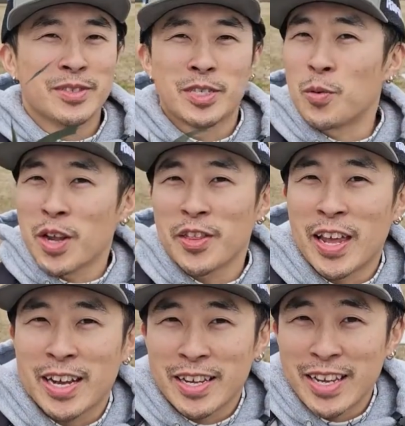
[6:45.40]
So what do you
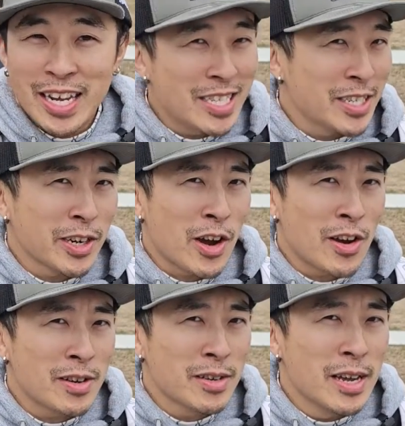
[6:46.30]
think? Easy to
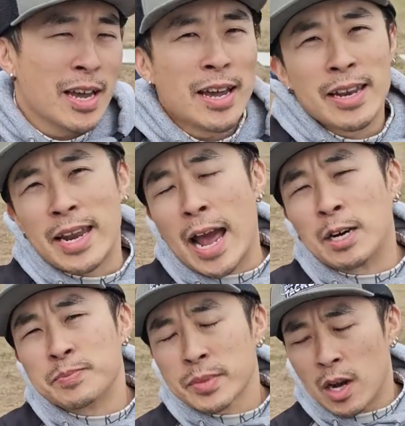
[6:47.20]
learn?
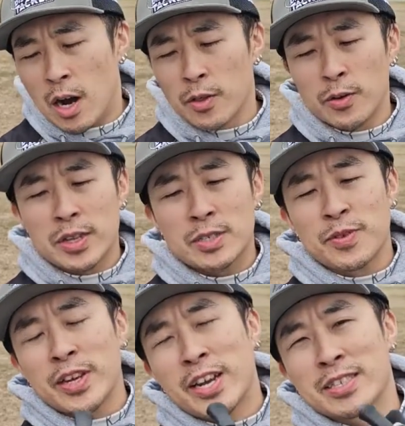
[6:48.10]
Now, although this
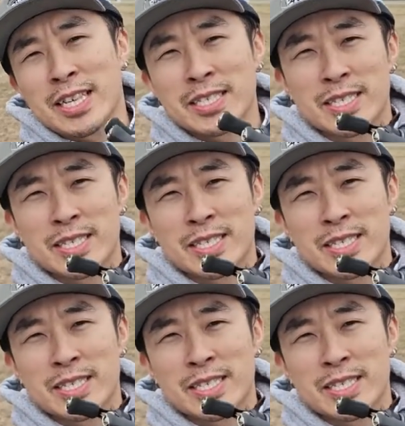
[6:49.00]
reel here says